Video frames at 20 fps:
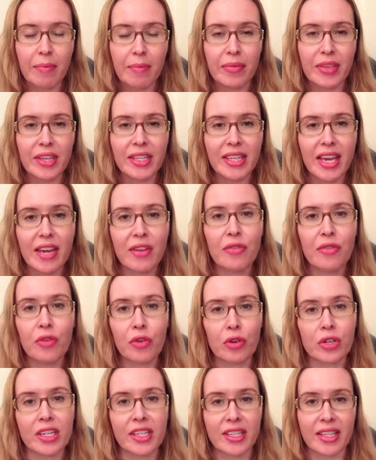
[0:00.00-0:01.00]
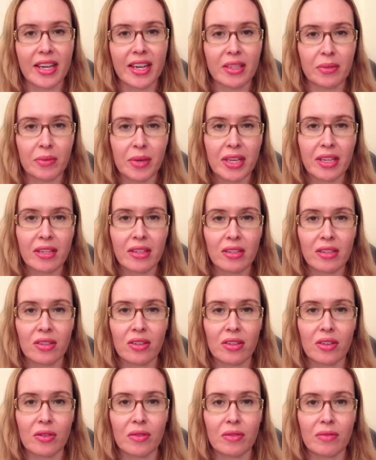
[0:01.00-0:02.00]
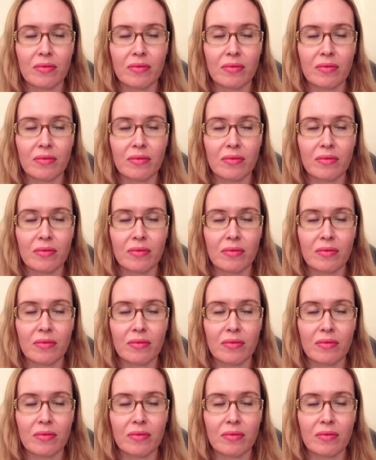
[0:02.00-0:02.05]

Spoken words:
they said 4 to 6 weeks to